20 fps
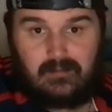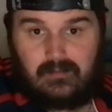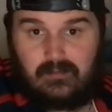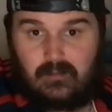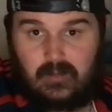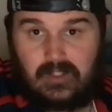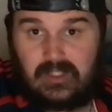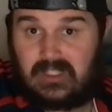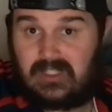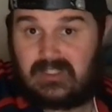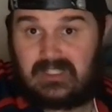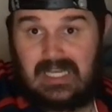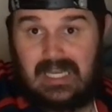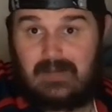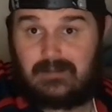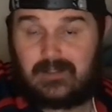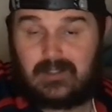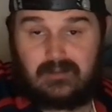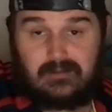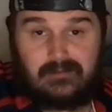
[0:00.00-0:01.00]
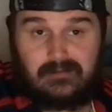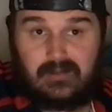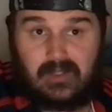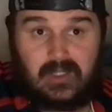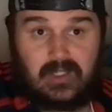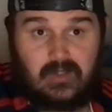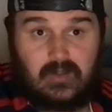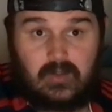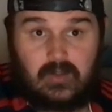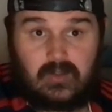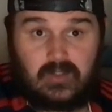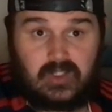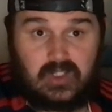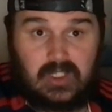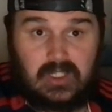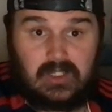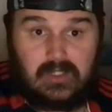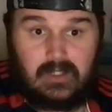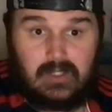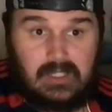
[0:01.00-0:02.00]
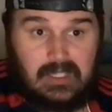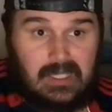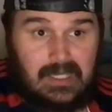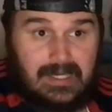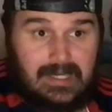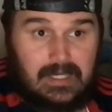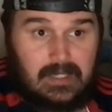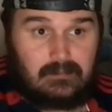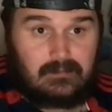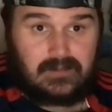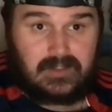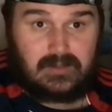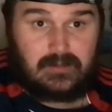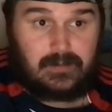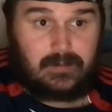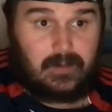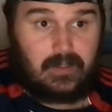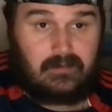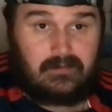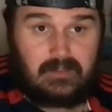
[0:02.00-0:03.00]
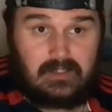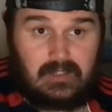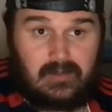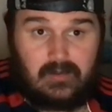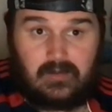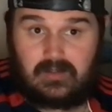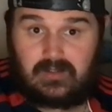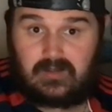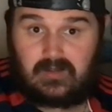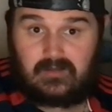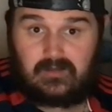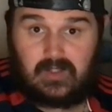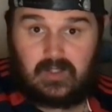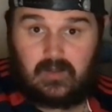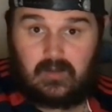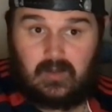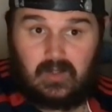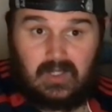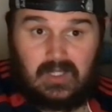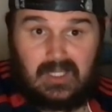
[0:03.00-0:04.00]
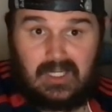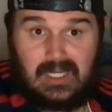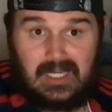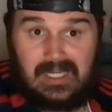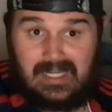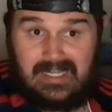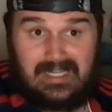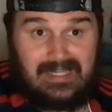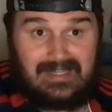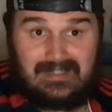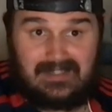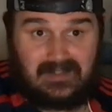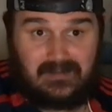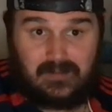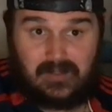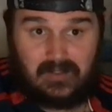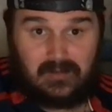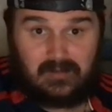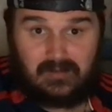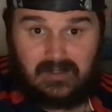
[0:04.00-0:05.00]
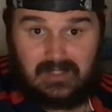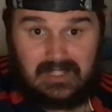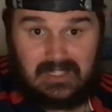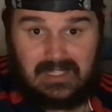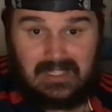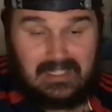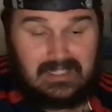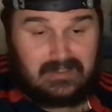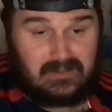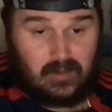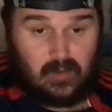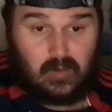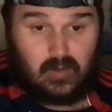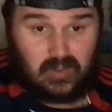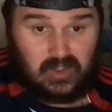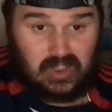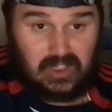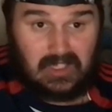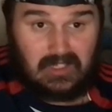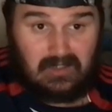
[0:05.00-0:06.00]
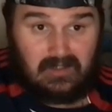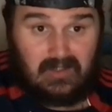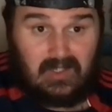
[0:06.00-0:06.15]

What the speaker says: which is absolute fucking horseshit, to be perfectly honest with you. It is, bro. It is horseshit.